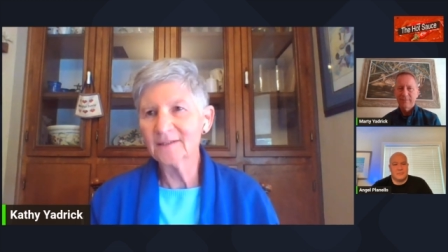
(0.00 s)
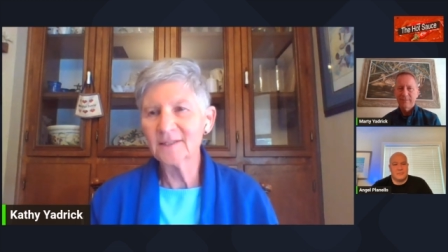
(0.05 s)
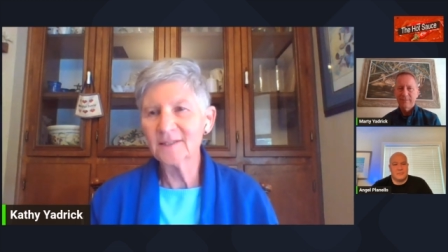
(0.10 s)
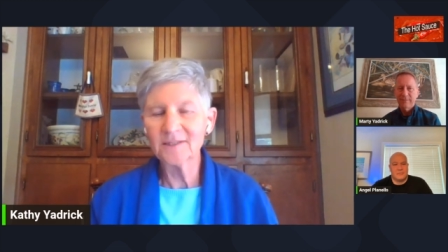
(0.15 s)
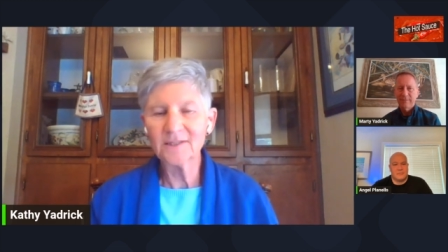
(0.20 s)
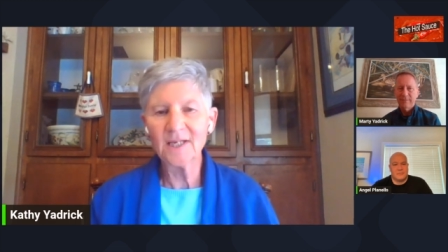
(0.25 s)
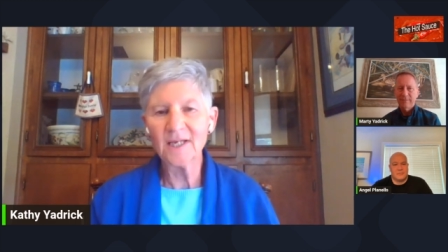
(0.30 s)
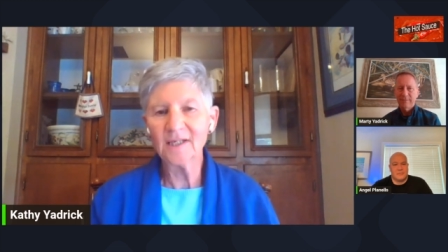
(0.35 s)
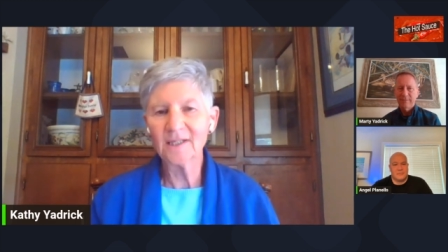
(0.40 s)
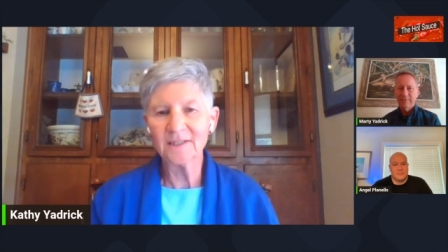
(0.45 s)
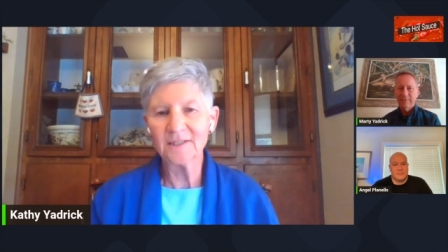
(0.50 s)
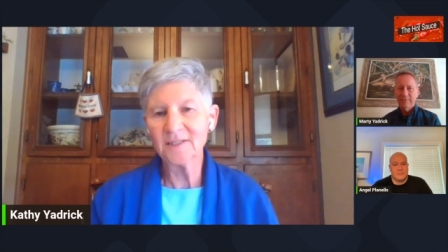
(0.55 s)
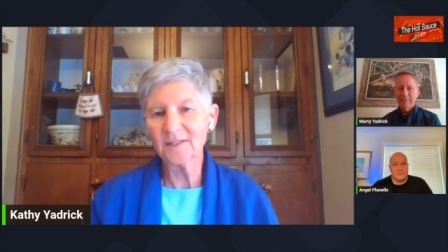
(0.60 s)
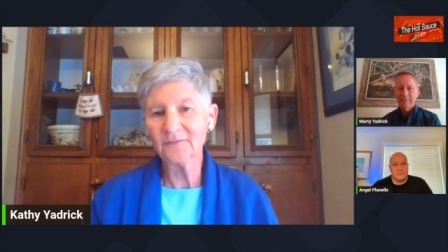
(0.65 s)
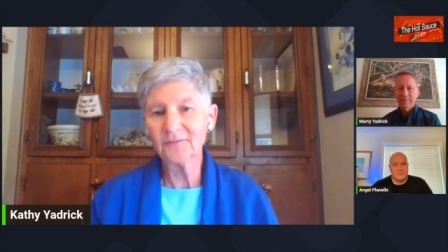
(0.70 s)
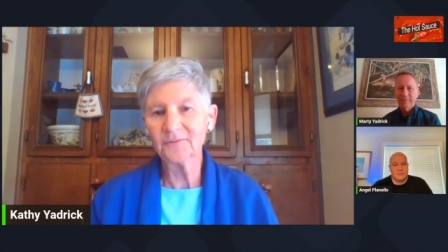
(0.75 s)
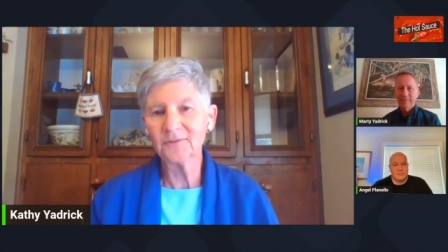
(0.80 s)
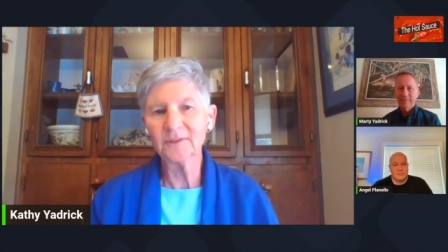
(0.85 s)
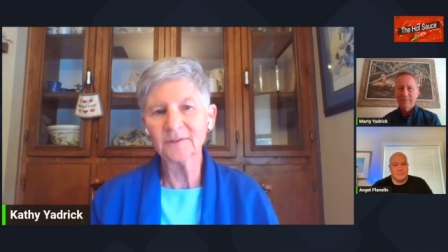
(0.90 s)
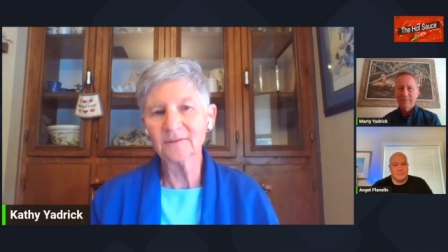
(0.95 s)
to take a
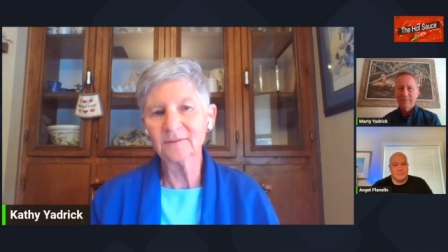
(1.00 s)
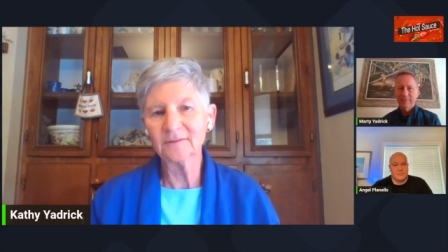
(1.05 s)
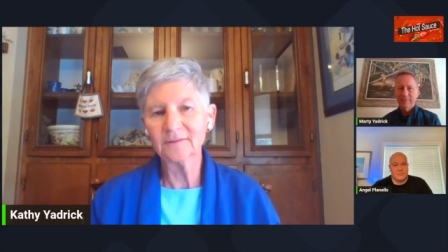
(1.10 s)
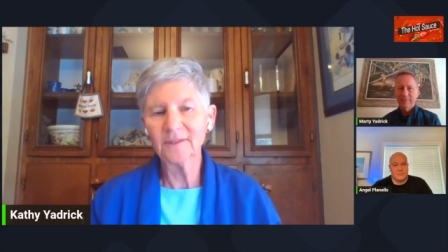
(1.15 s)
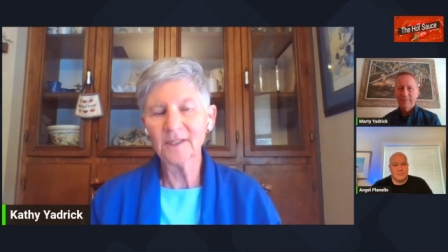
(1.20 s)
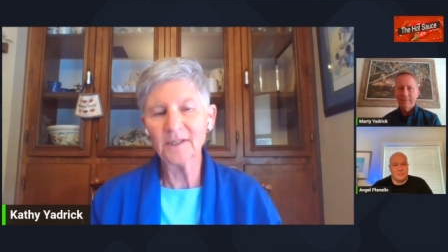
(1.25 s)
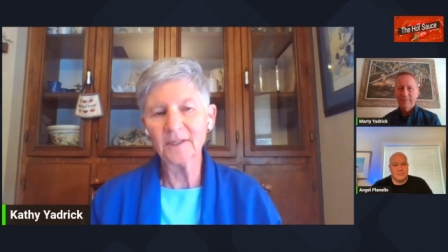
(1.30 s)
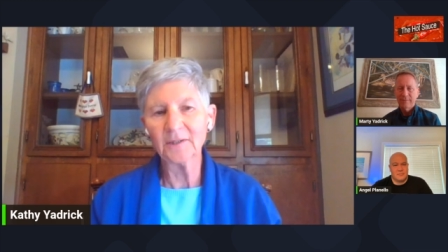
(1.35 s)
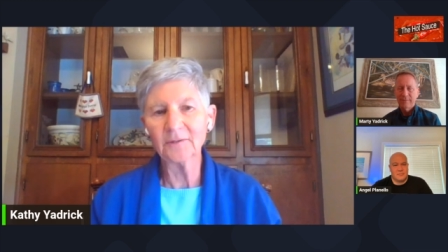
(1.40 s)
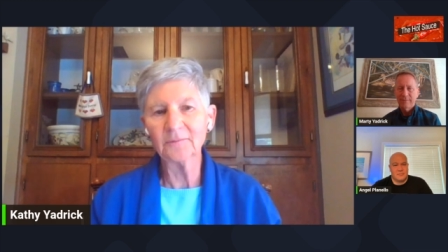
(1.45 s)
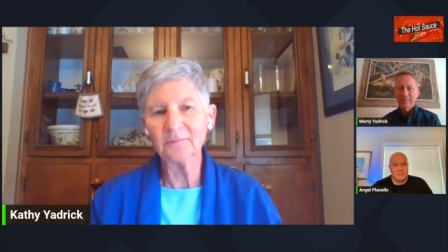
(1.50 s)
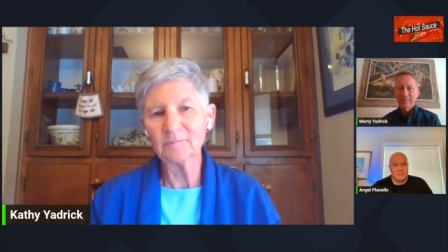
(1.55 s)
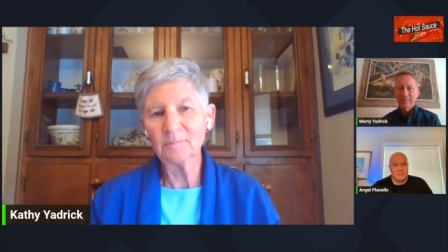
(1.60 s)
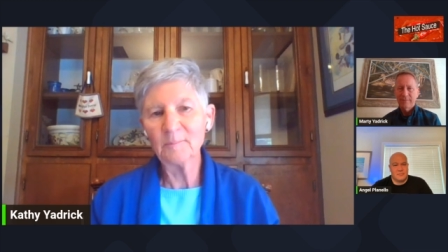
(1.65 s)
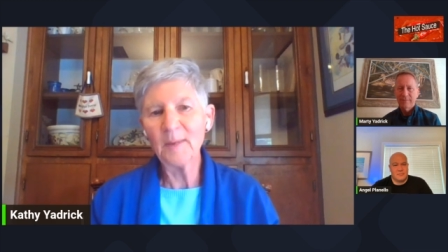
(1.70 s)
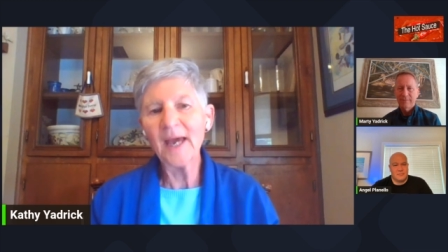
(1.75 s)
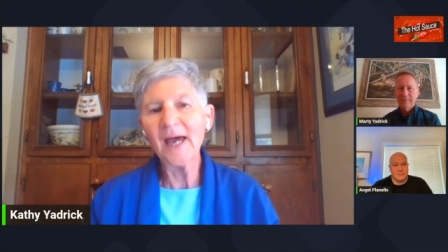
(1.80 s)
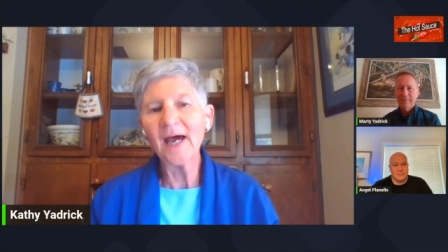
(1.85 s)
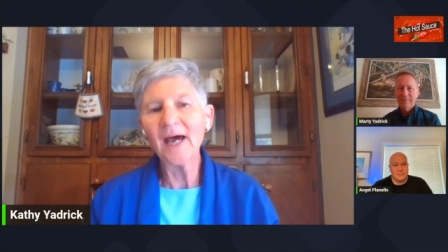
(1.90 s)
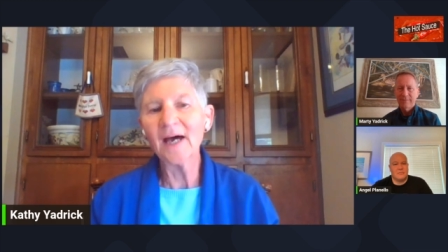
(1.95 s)
different,
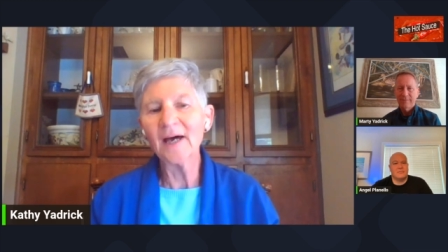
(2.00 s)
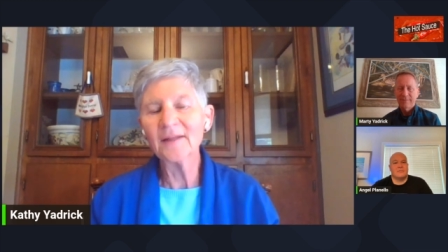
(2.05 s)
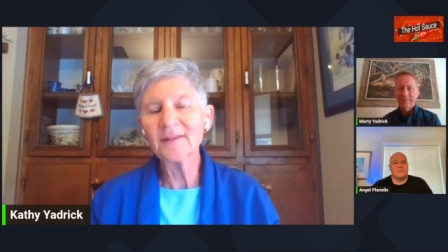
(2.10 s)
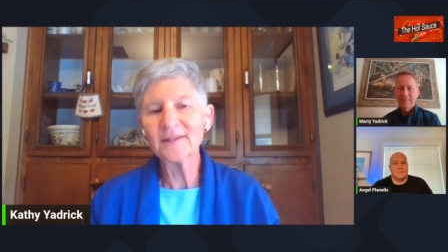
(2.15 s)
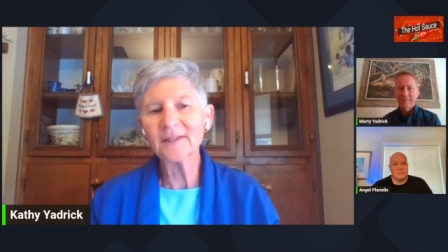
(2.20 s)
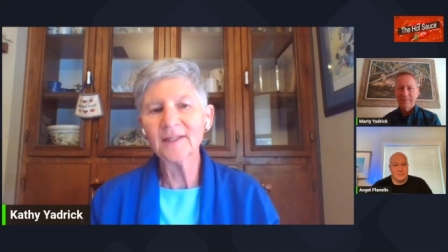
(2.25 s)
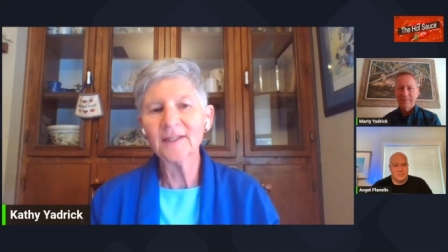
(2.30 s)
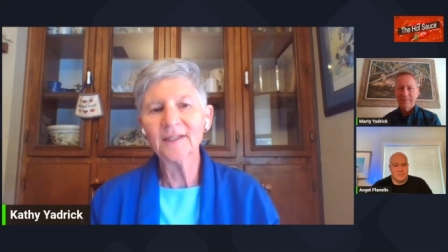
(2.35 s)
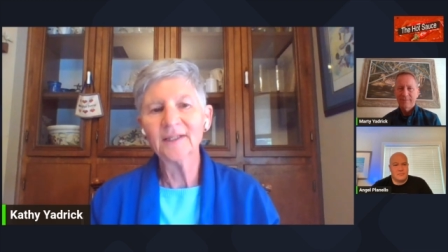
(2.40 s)
path.